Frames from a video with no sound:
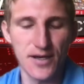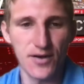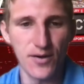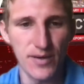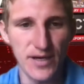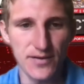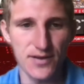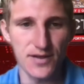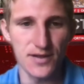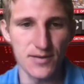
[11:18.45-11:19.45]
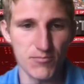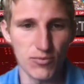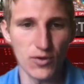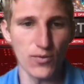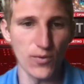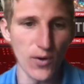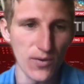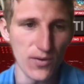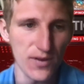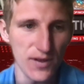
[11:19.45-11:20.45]
about the
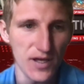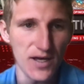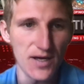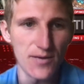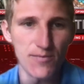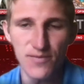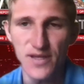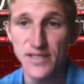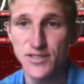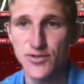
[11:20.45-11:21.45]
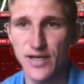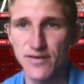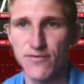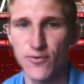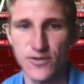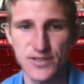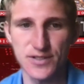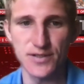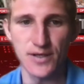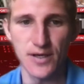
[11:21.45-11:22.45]
growth that
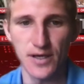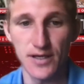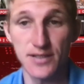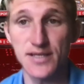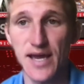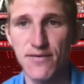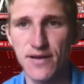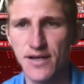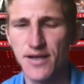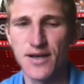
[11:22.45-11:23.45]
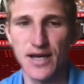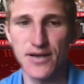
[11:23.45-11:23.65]
StrikeForce is having.